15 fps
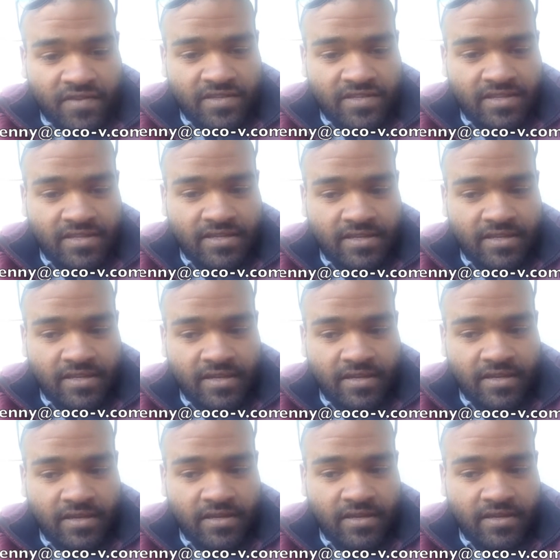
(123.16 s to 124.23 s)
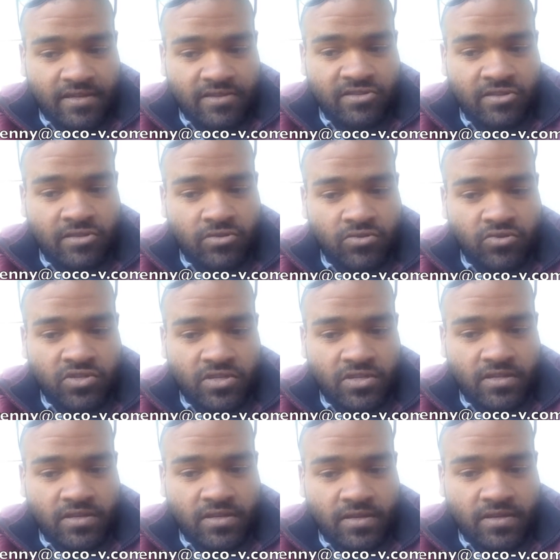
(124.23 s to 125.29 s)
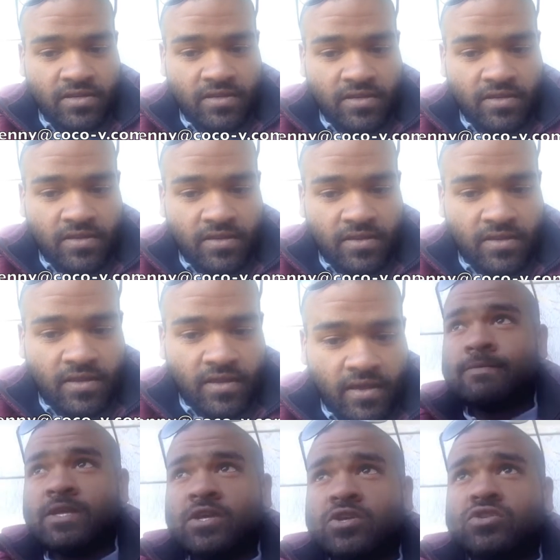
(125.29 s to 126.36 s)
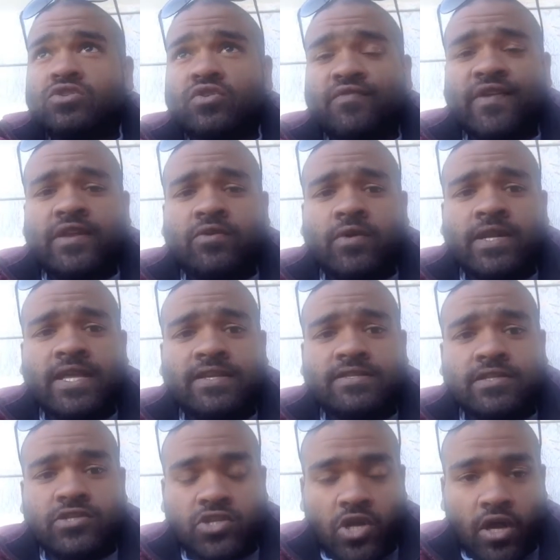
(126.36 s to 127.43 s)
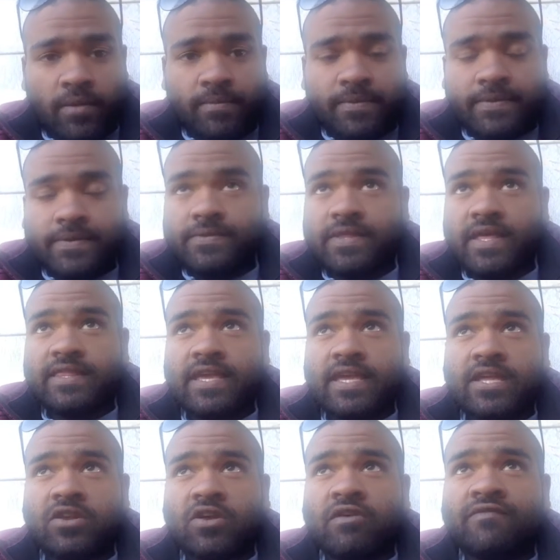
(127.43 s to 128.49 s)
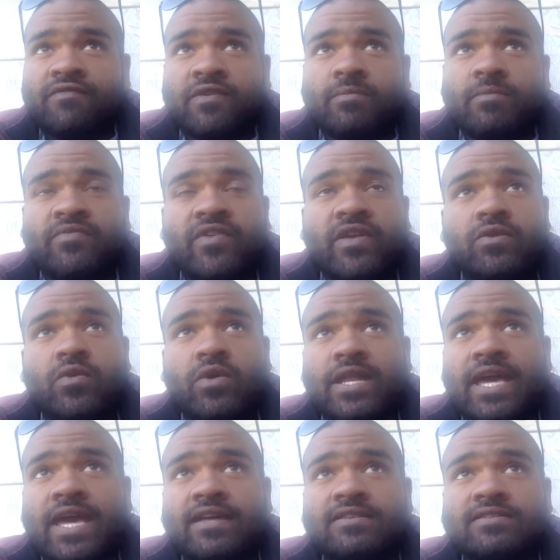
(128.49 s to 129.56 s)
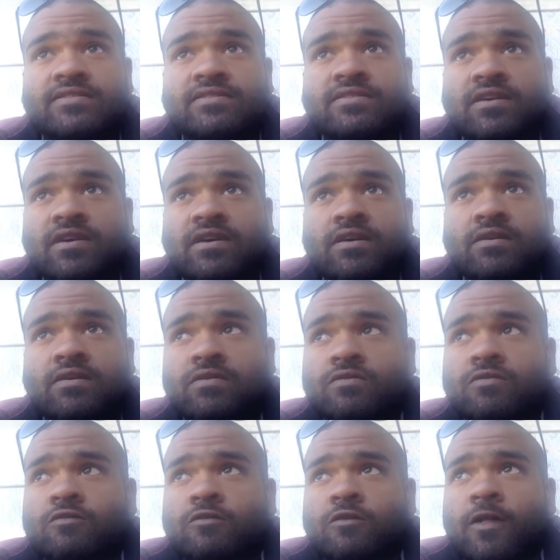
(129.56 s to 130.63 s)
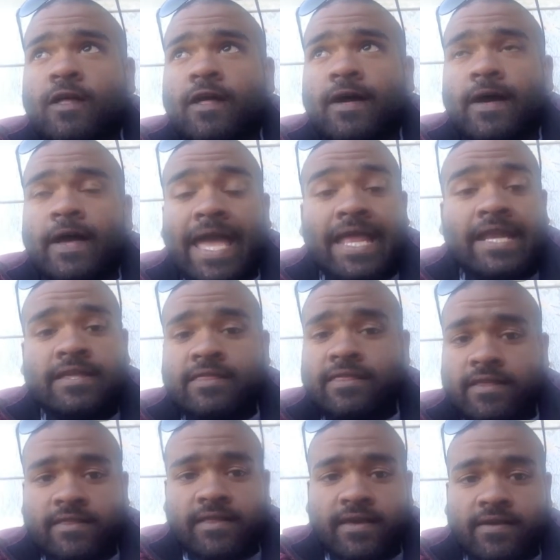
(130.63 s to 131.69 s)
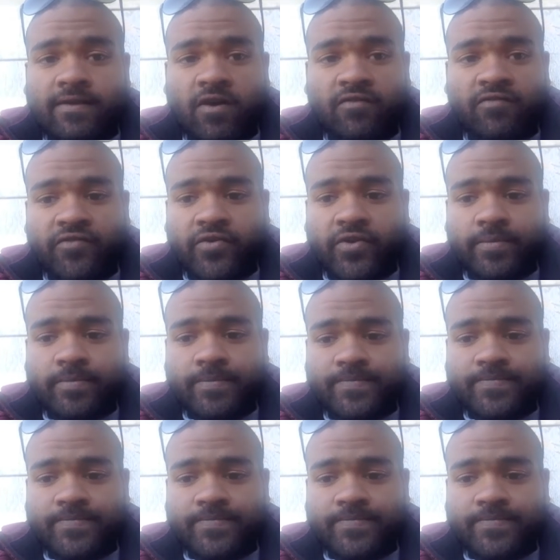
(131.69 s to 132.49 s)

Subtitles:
isn't a solution. So if anyone has a job that they can offer him, if anyone has anything they can offer him,